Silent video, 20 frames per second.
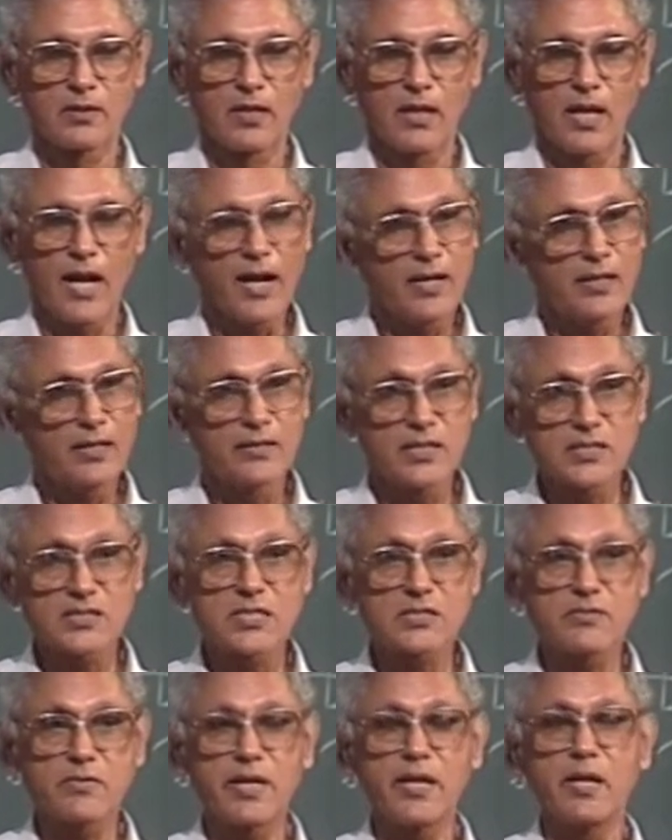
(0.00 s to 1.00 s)
And this
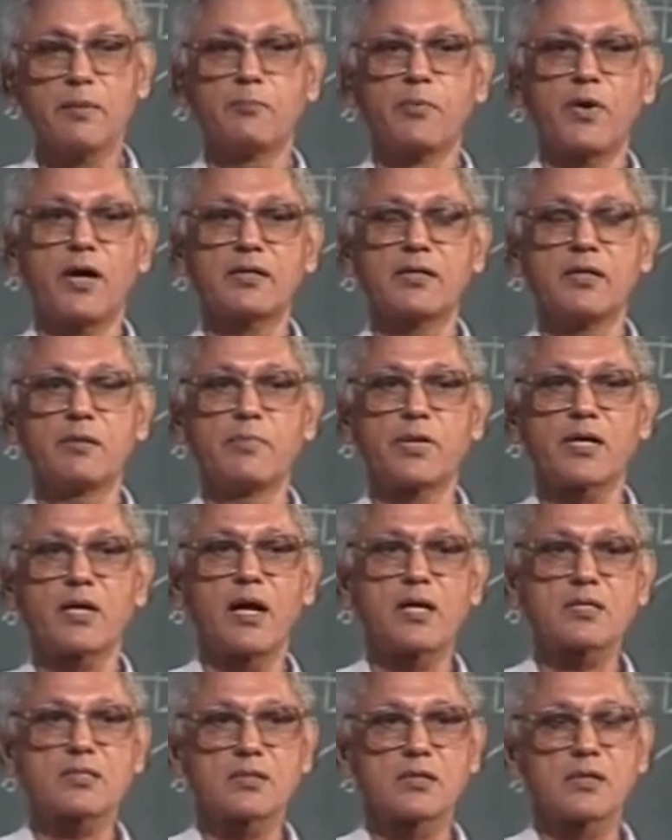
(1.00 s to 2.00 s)
is very important,
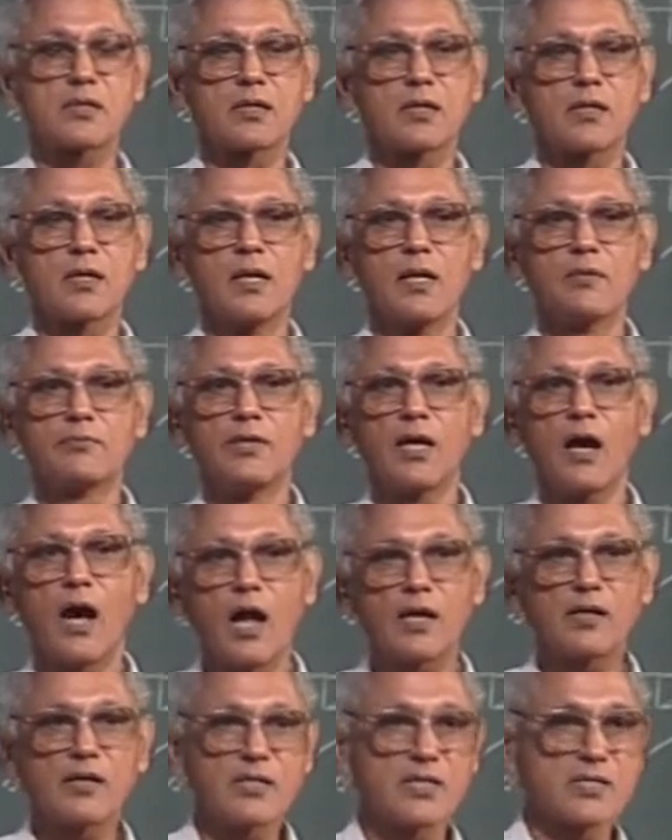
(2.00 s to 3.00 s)
because if the
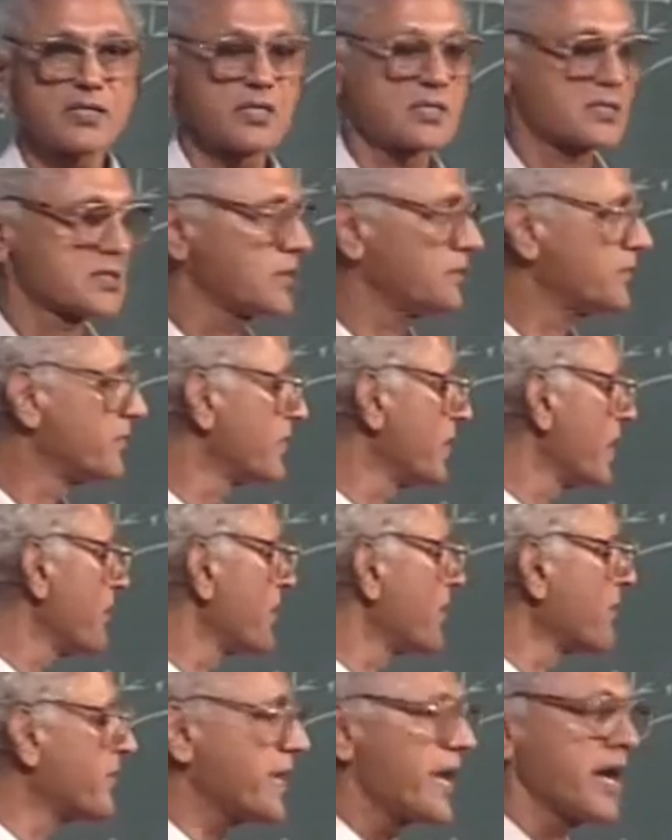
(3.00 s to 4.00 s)
order of the system, the number
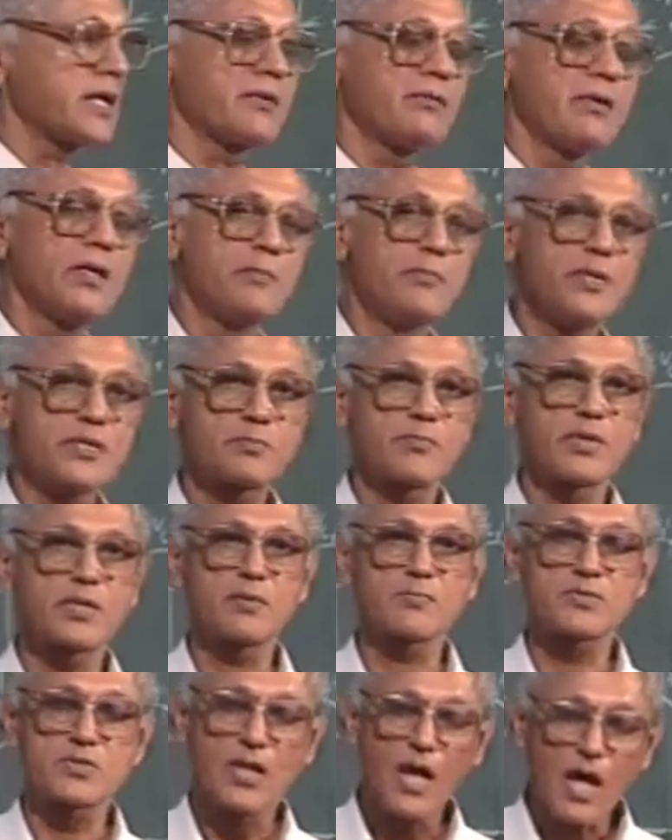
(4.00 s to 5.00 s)
of reactive elements
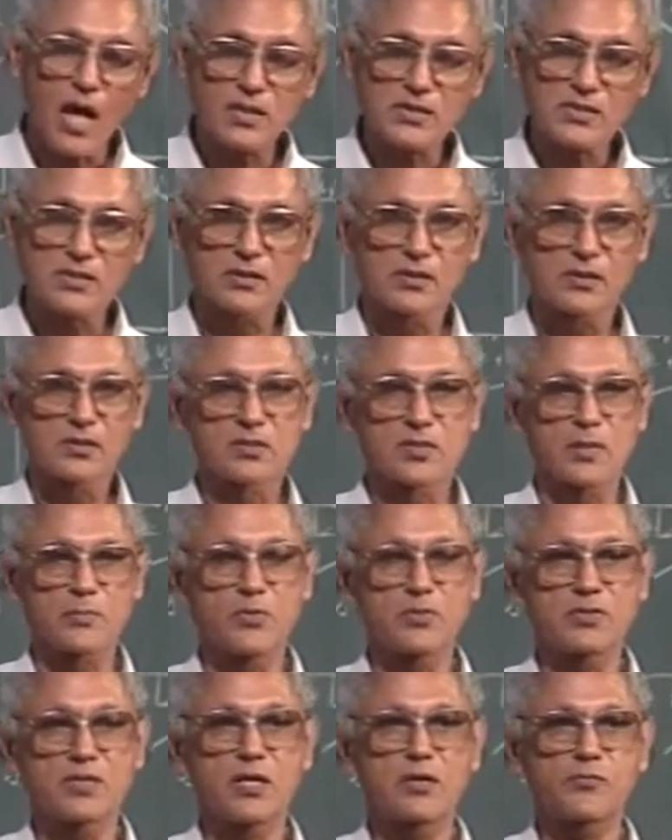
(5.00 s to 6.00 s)
becomes large,
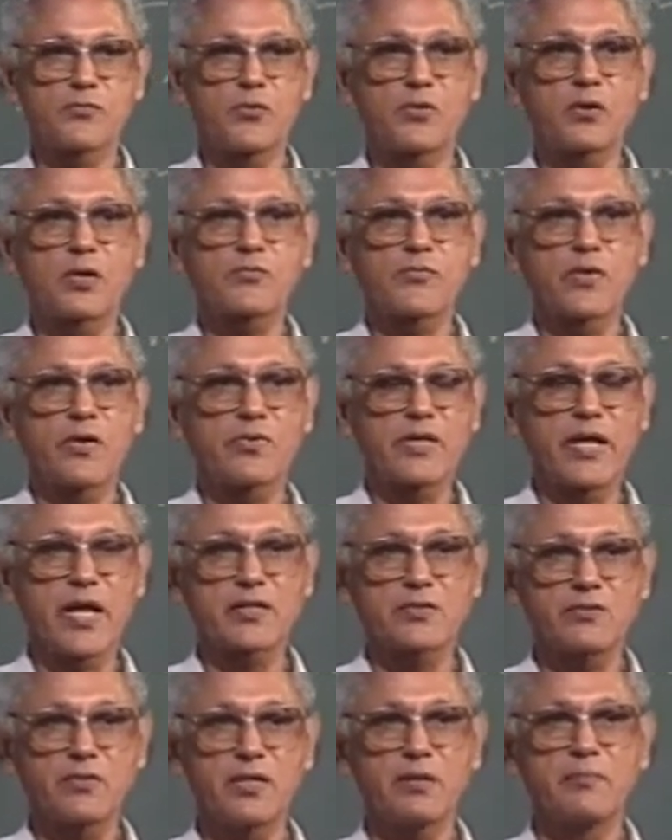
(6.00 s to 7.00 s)
suppose there are 4 or 5
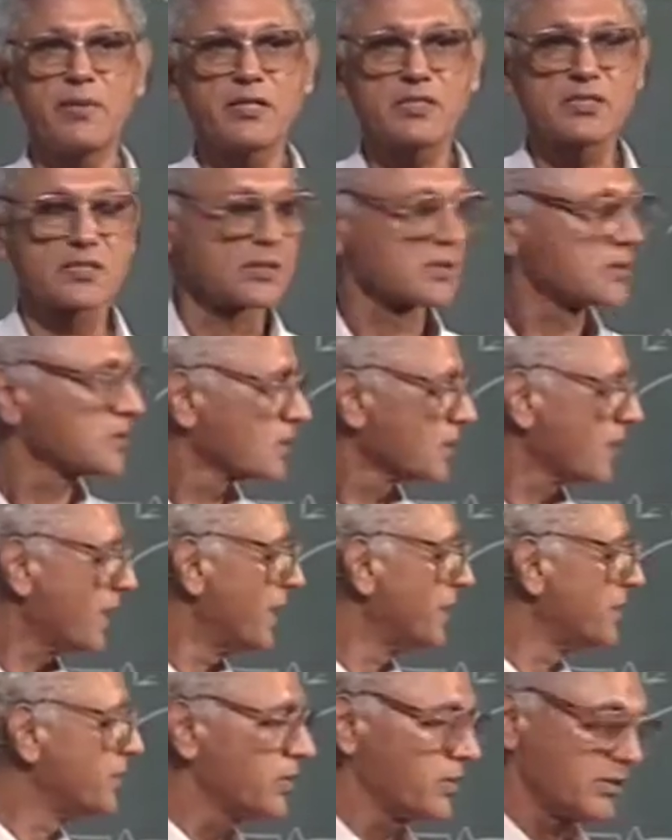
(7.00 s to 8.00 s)
reactive elements
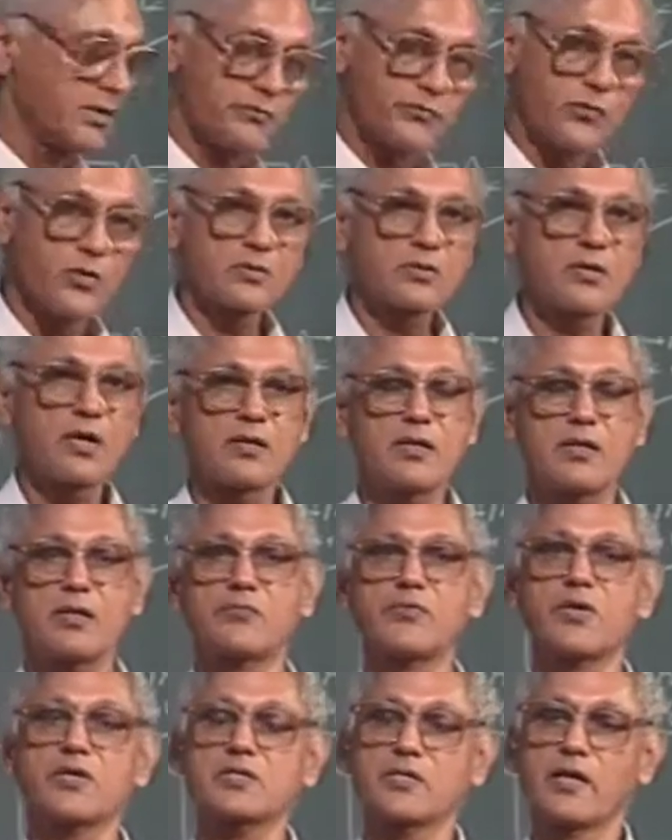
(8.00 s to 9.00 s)
and you have a 4th order
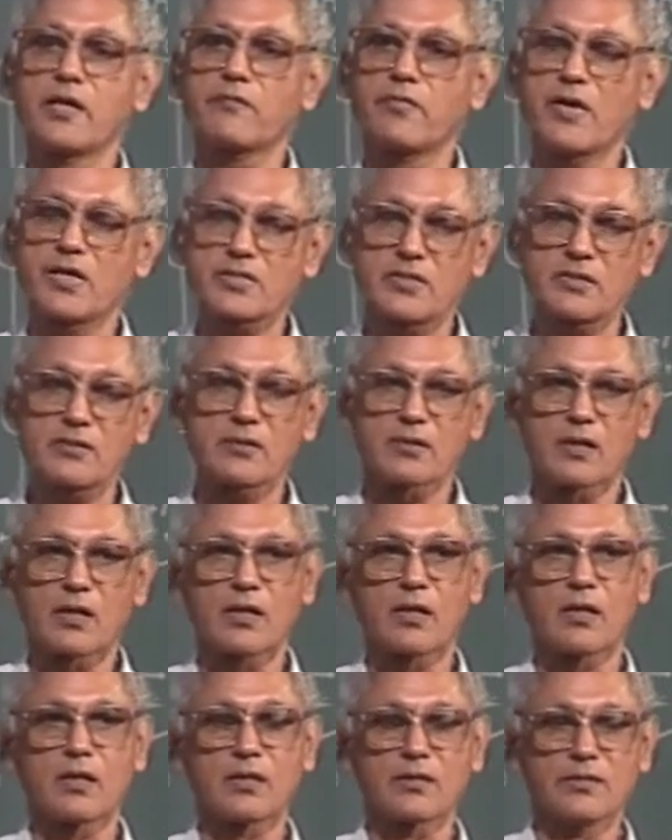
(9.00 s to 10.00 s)
differential equation,
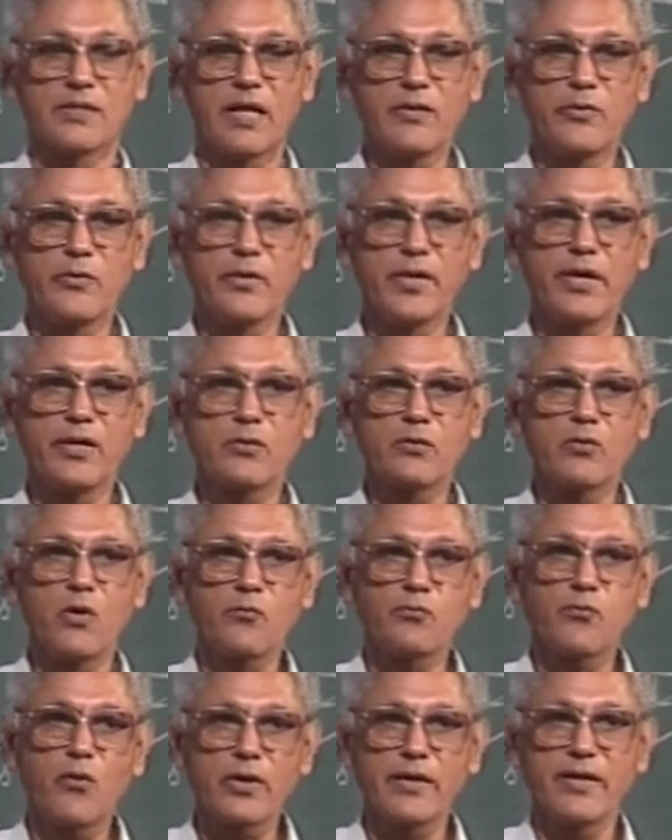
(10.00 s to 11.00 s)
then you need to know
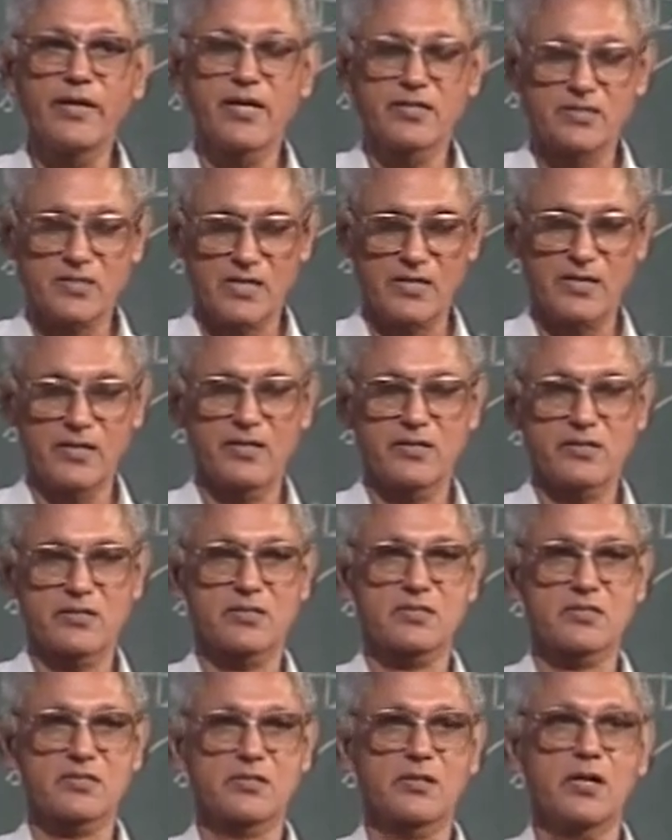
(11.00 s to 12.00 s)
4 initial
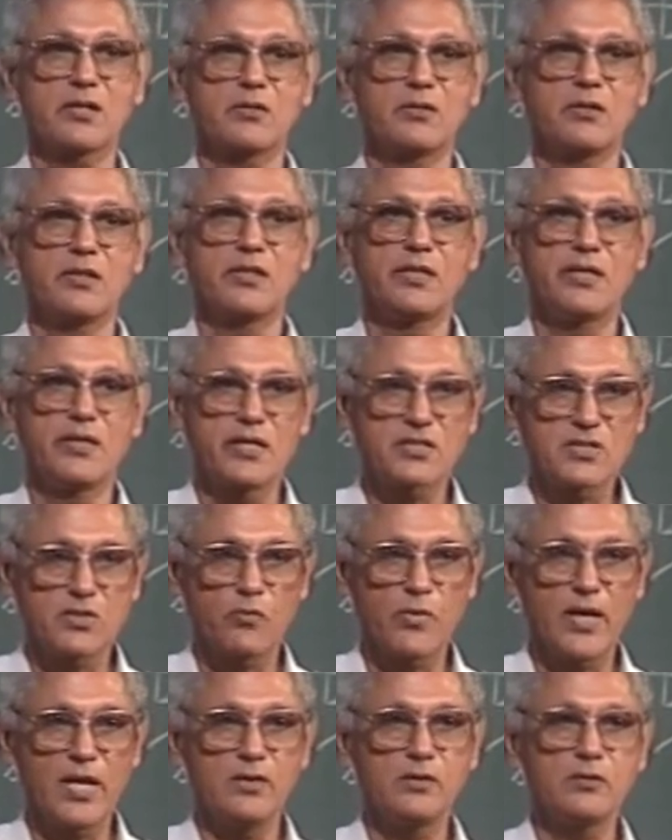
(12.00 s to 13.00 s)
conditions, not only the initial
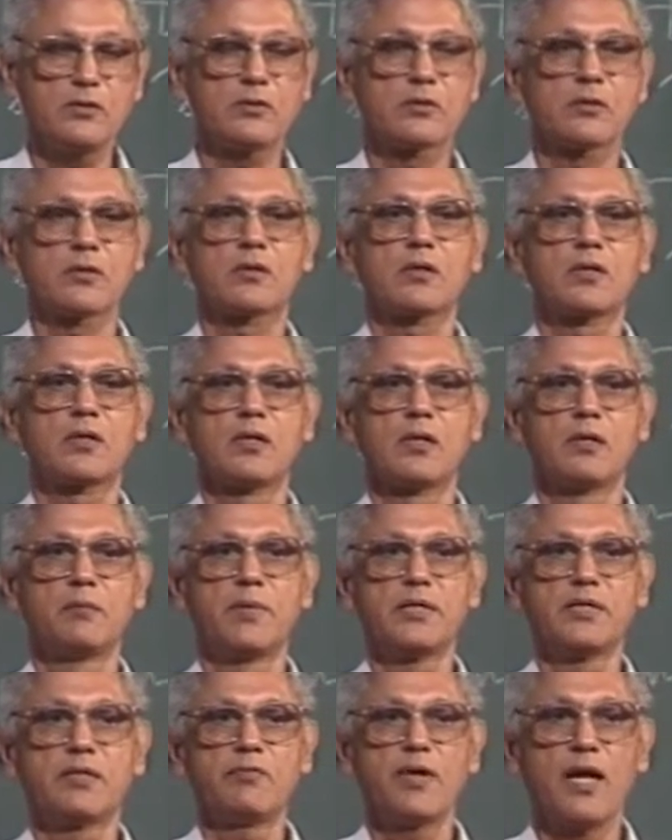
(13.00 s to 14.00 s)
value
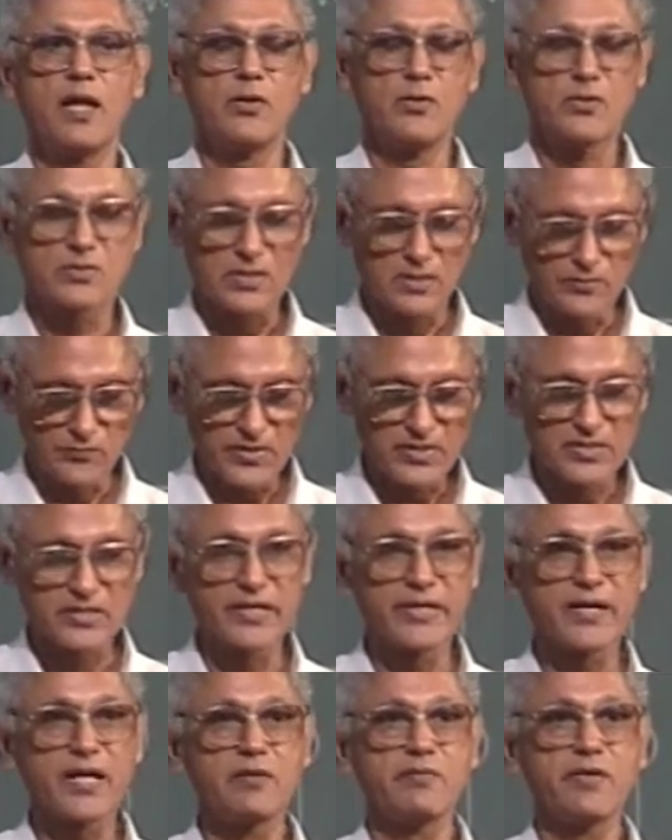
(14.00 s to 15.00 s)
but the values of the first 3
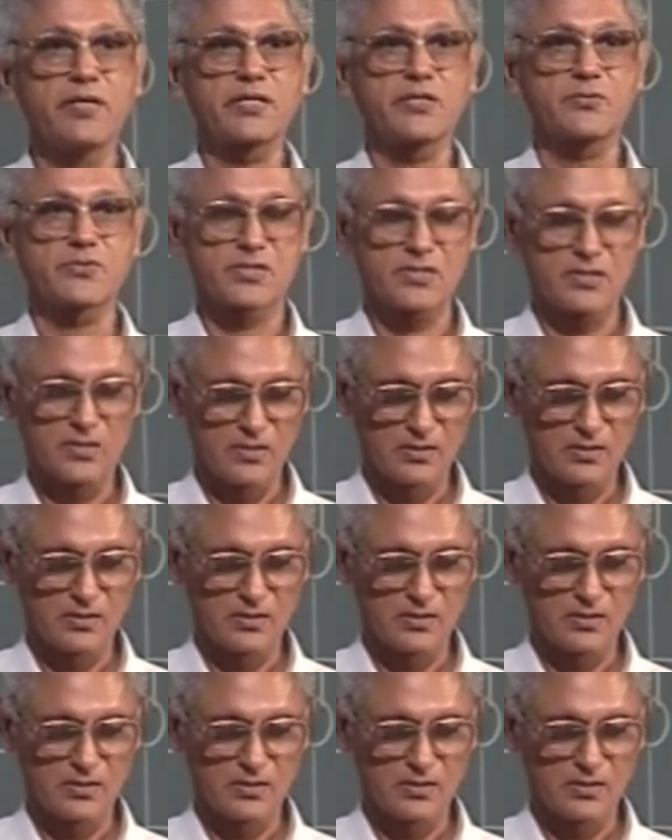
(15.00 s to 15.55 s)
derivatives.